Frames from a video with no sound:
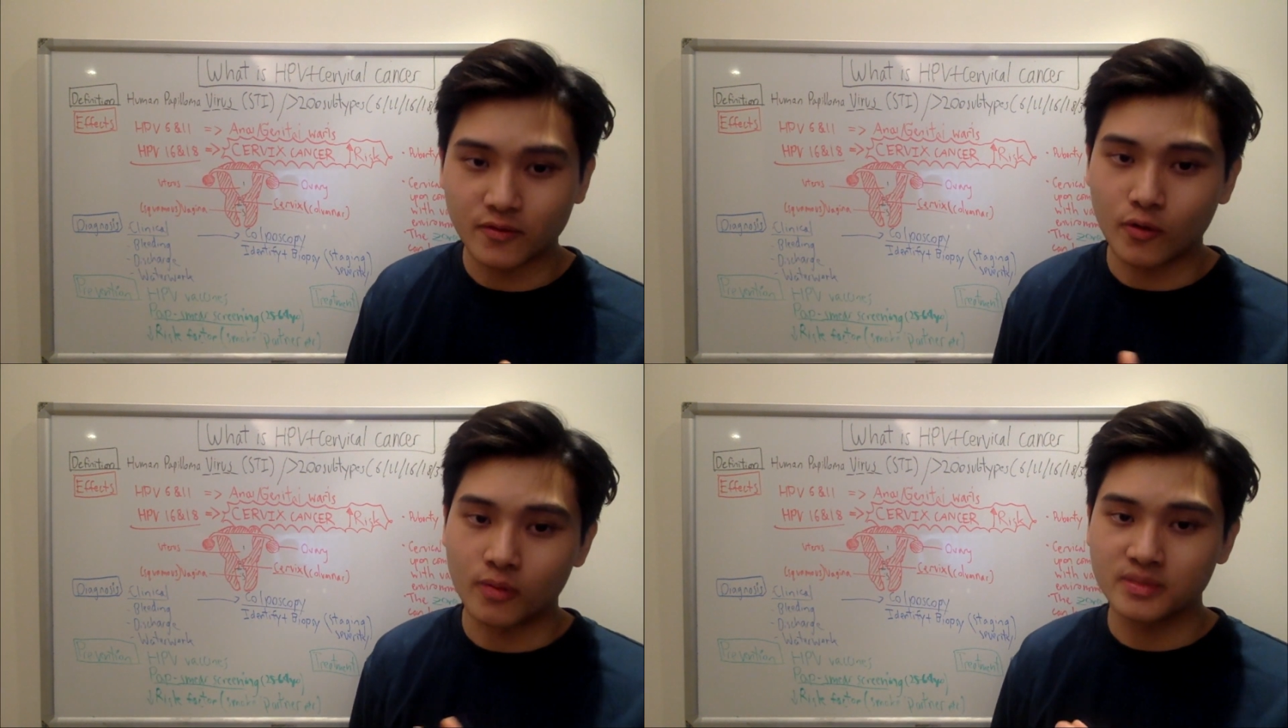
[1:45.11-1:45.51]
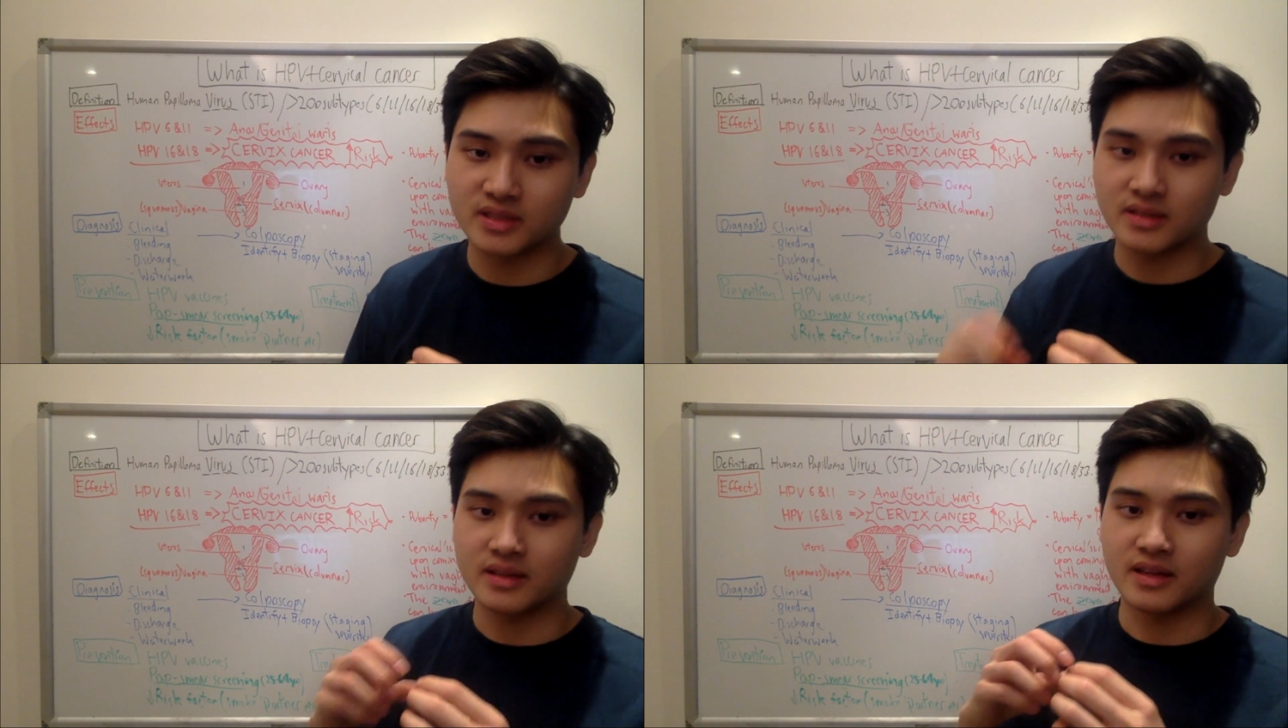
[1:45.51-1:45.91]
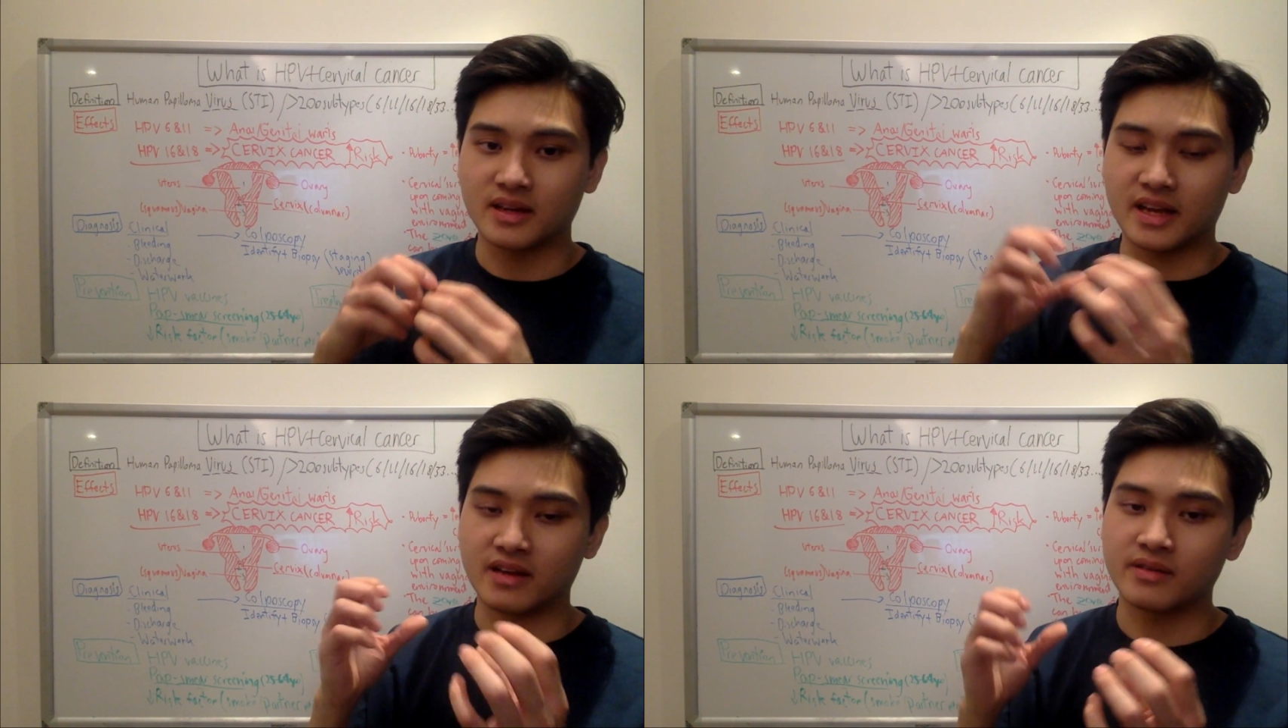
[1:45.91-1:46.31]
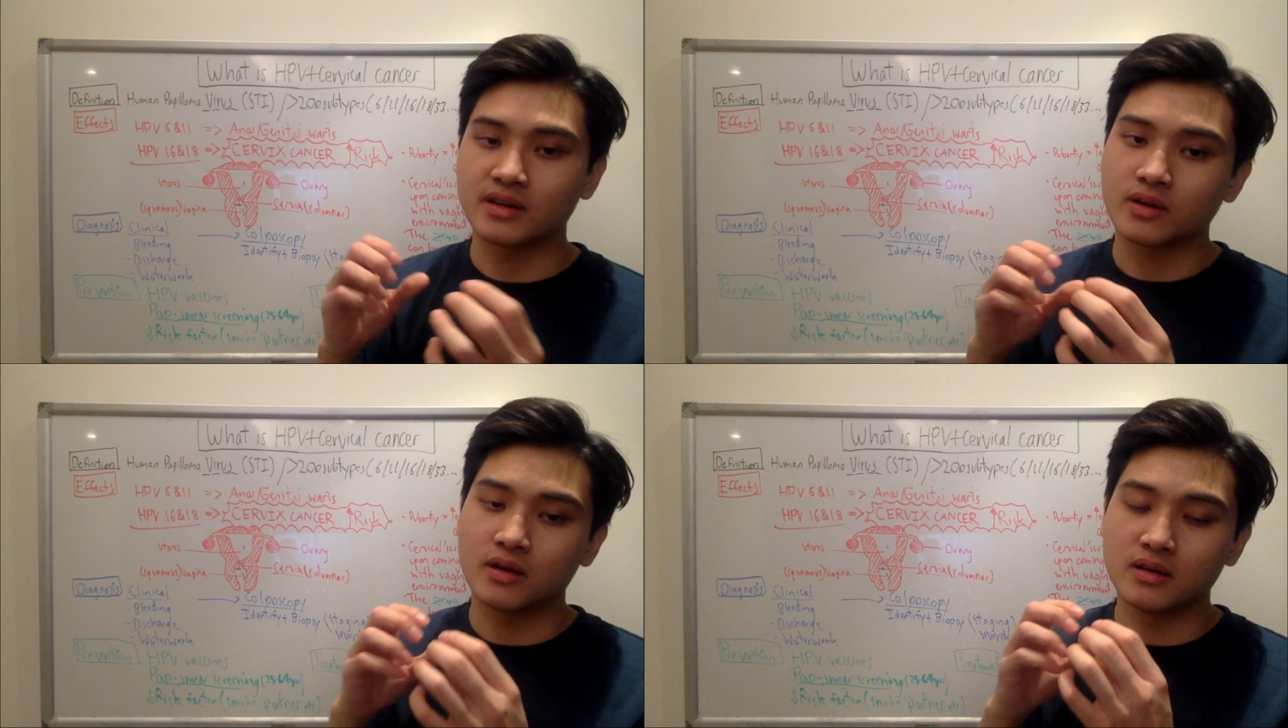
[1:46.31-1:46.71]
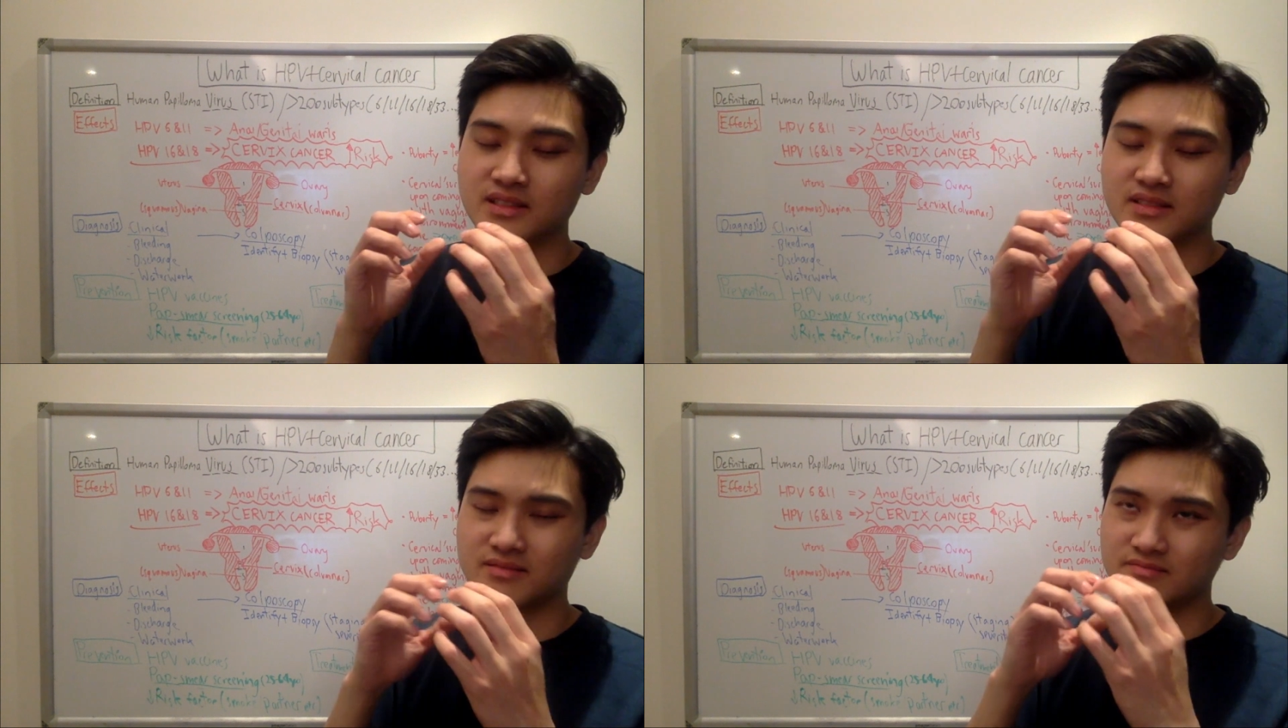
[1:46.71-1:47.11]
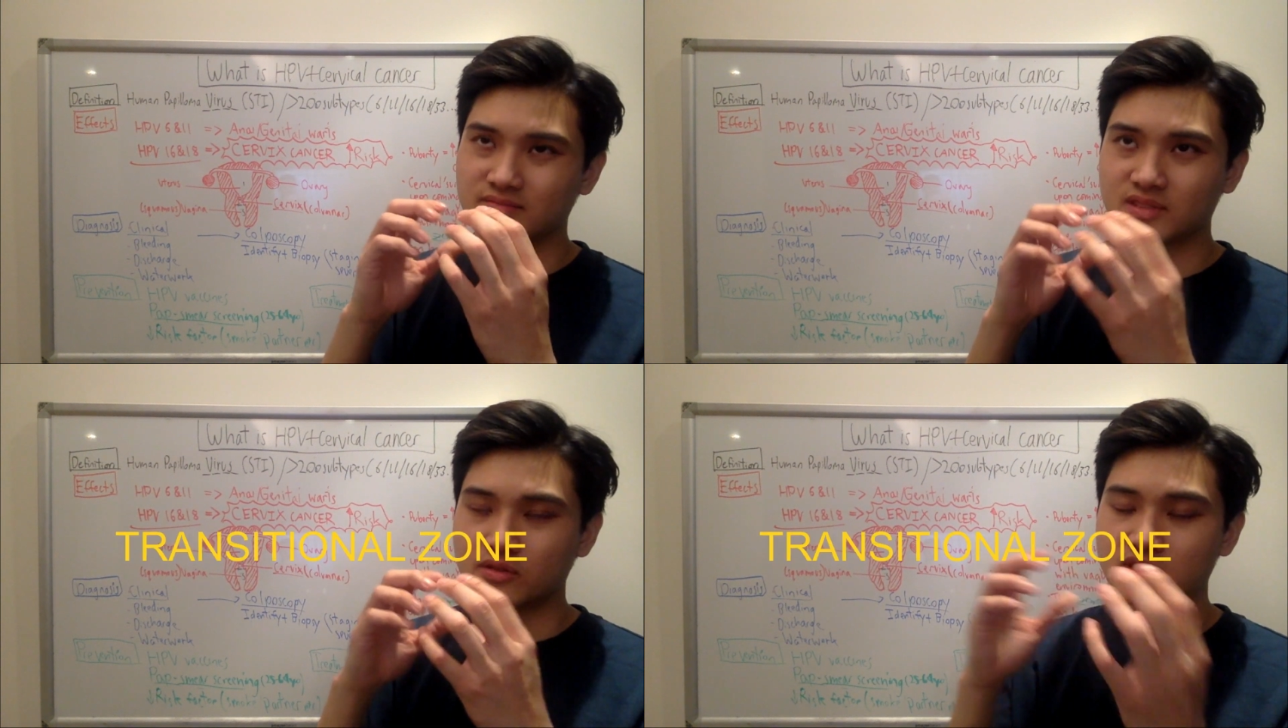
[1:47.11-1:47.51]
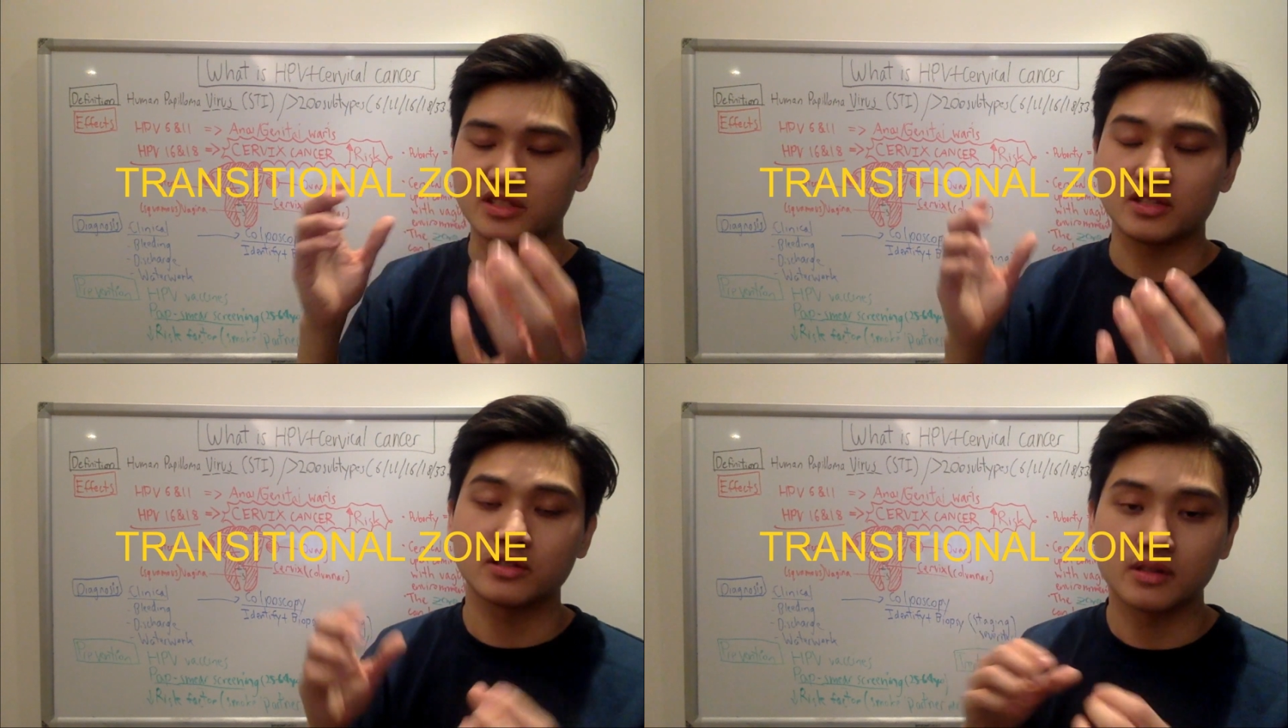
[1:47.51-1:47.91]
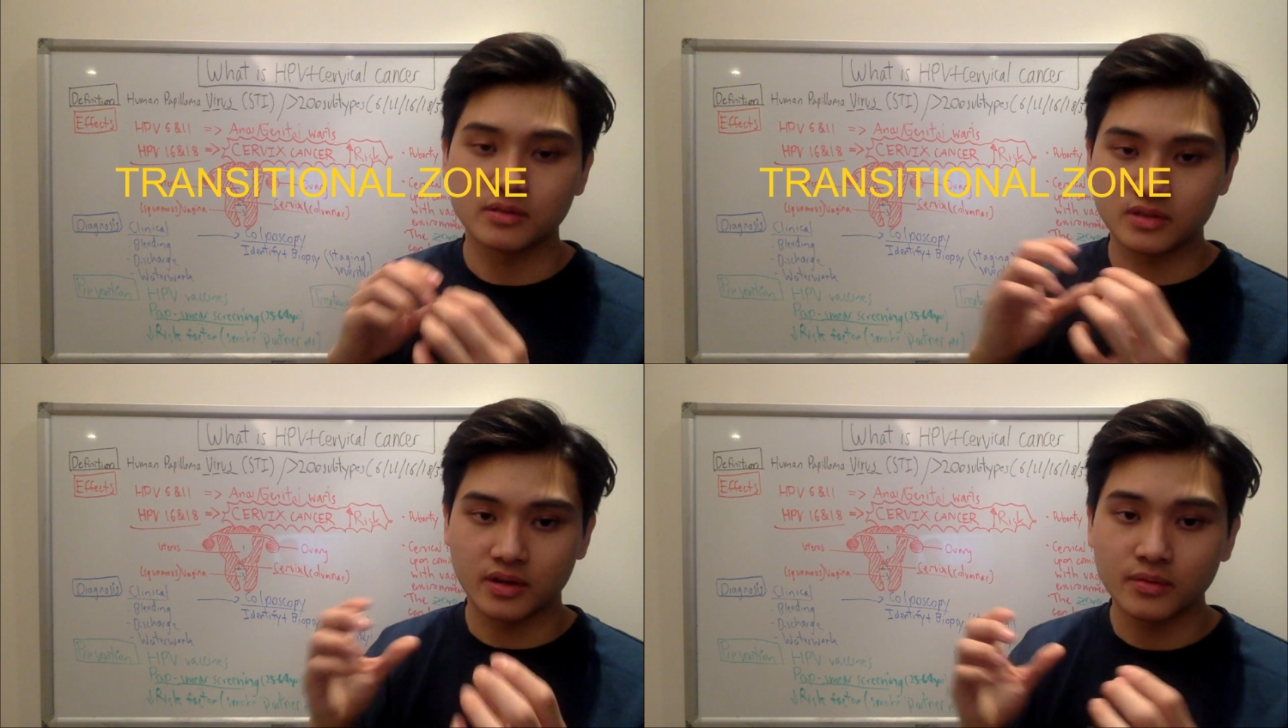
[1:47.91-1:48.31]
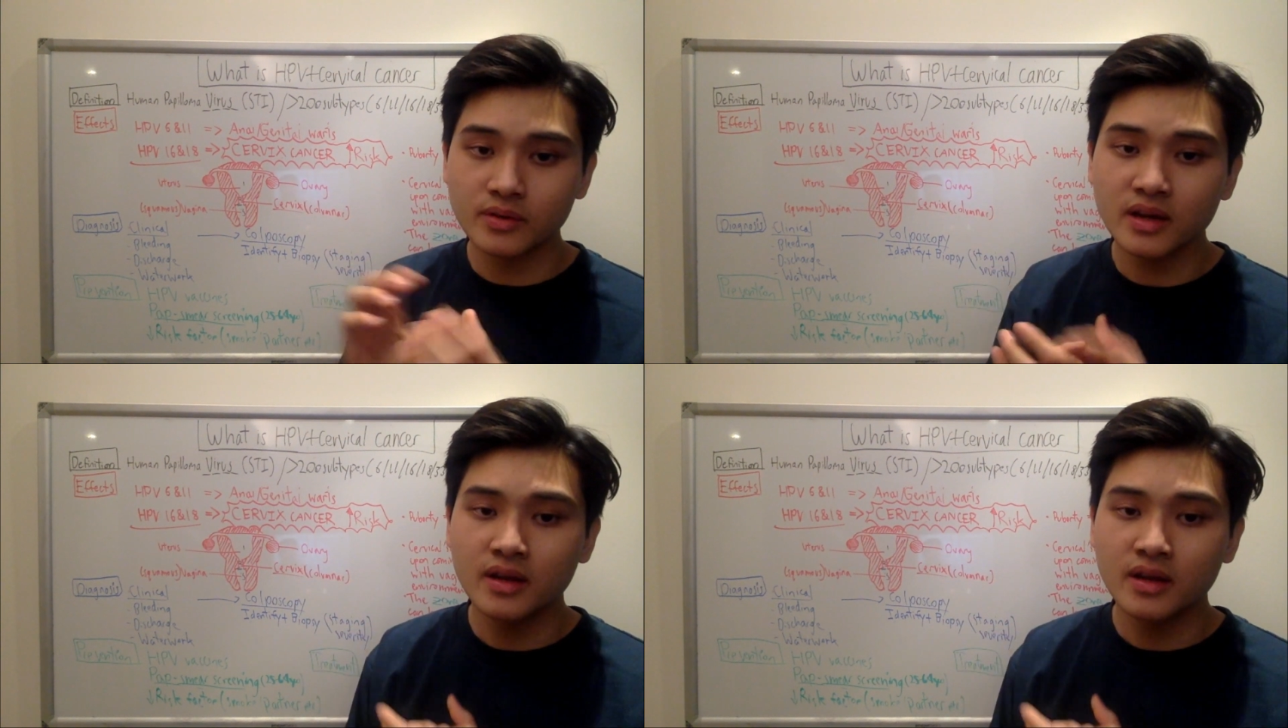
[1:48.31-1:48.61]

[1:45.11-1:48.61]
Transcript: forms an area called transitional zone,